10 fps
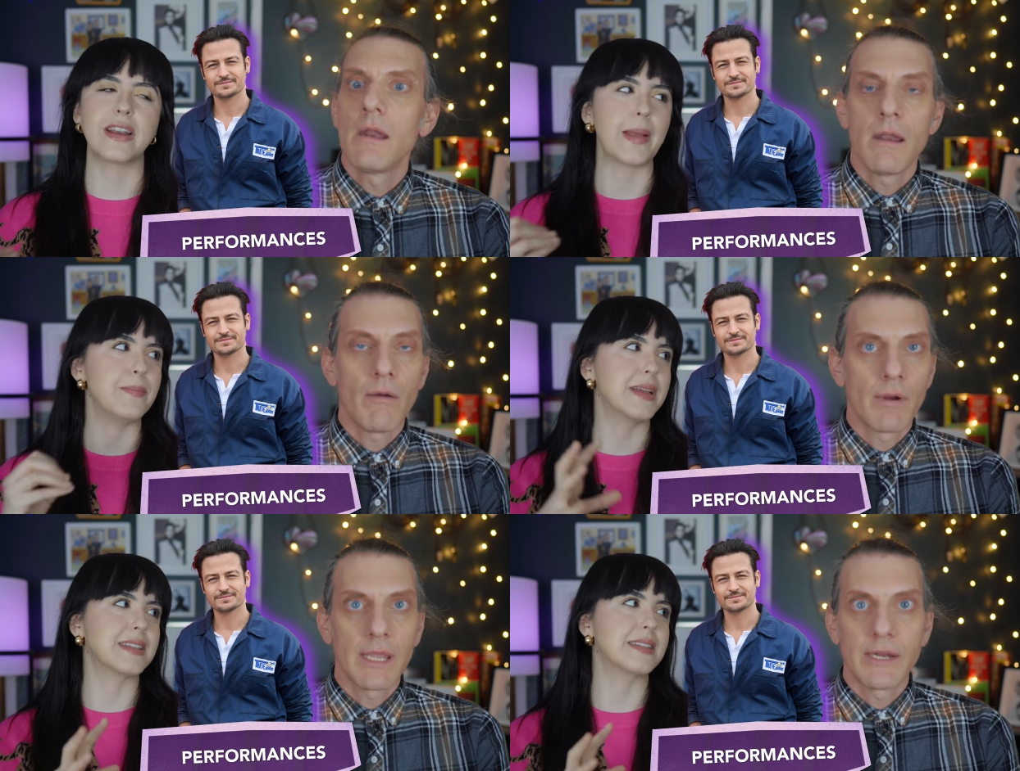Speaker 1: And I
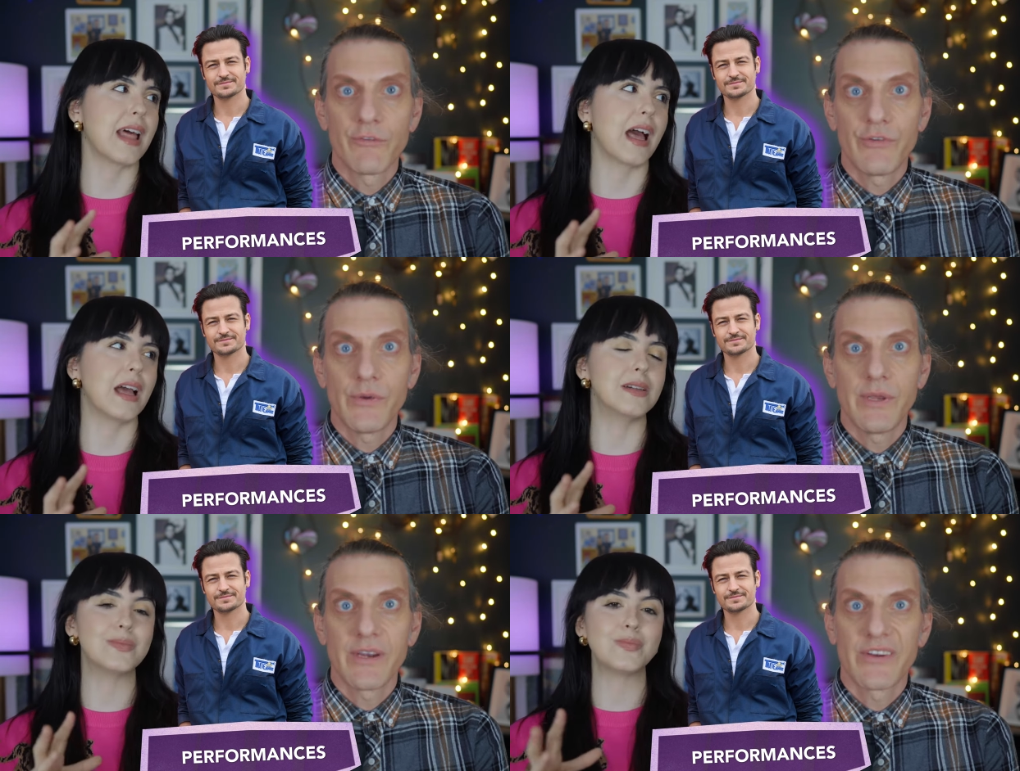not really in that. a
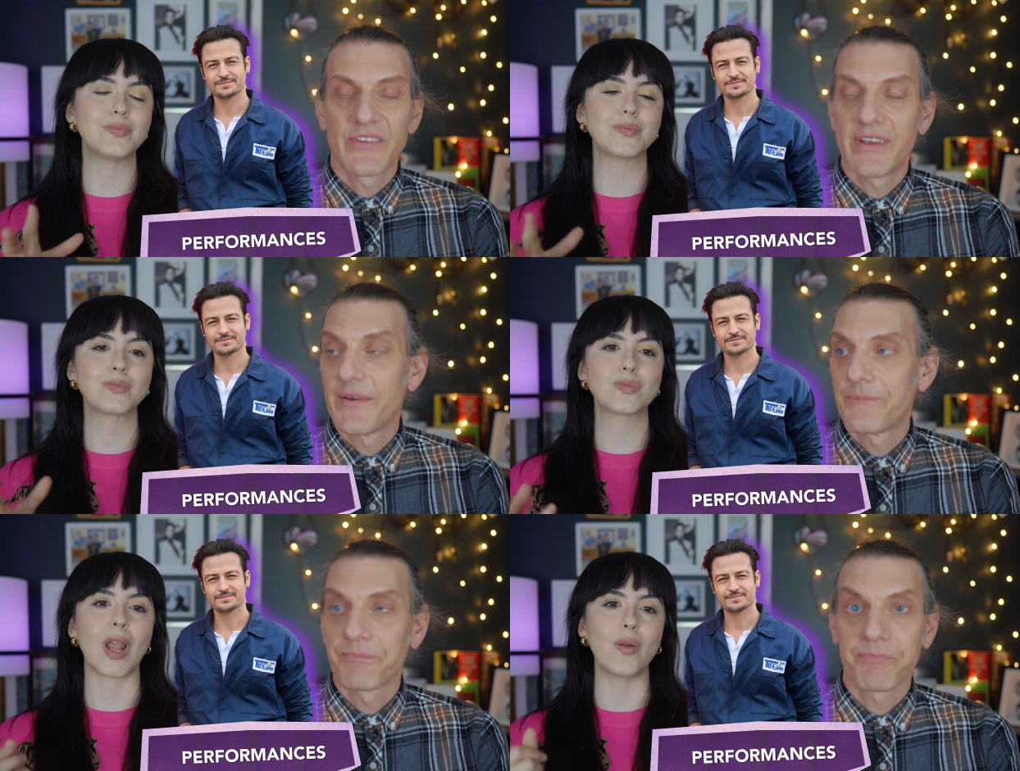few years,
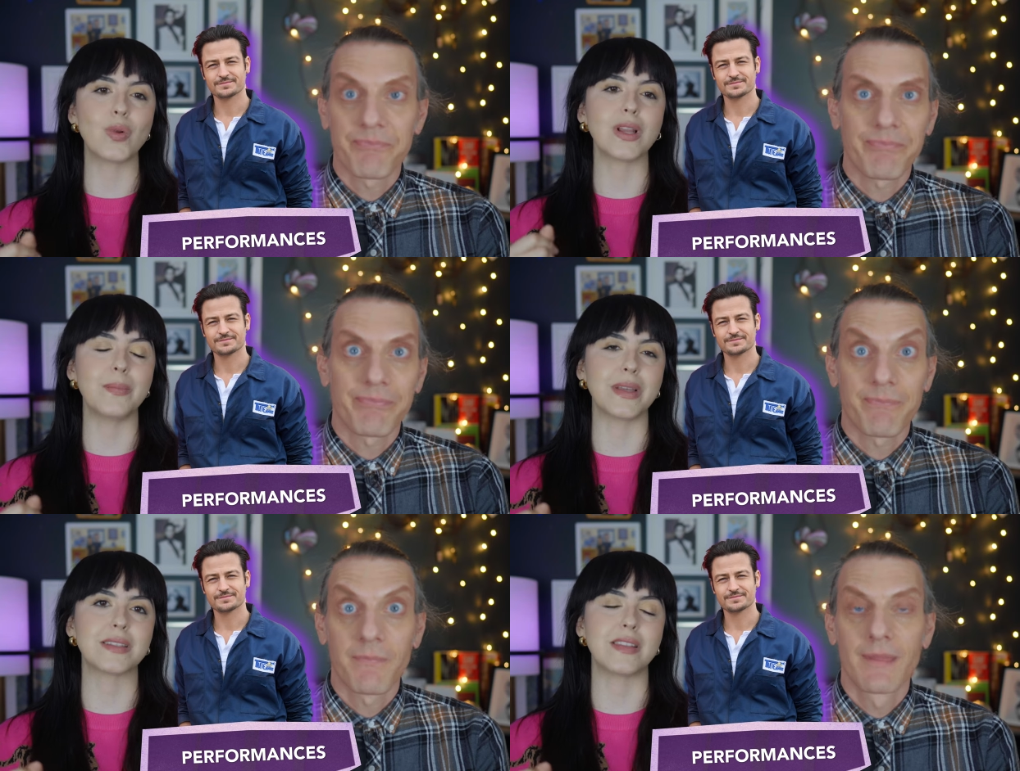yeah. I
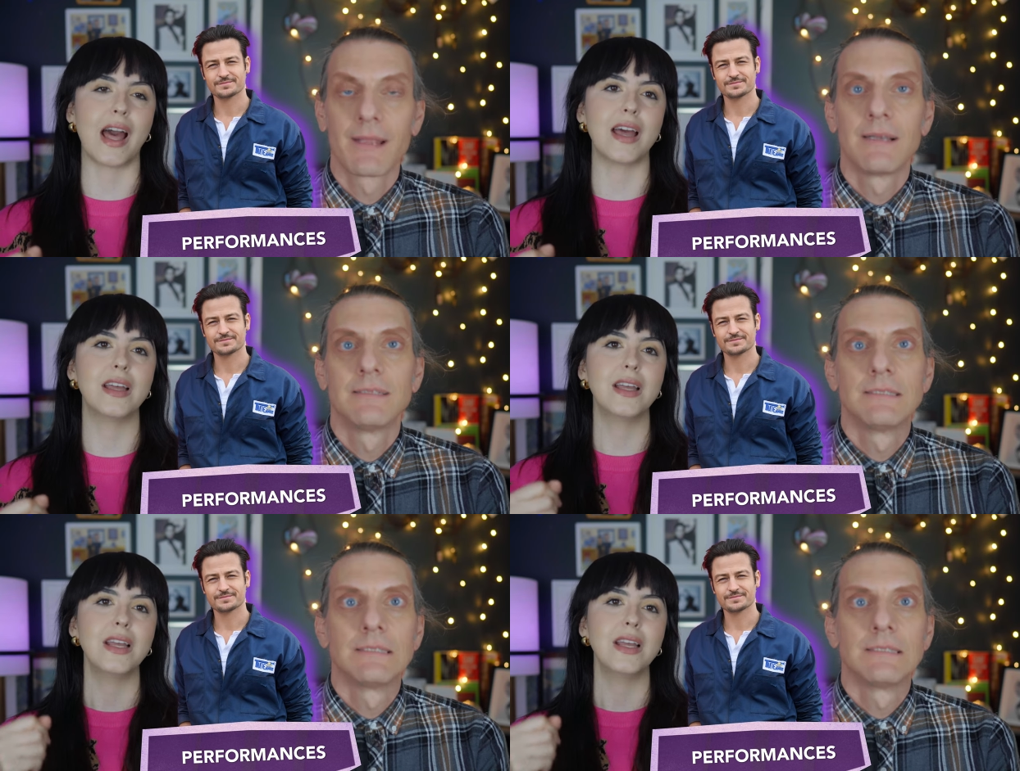really miss that.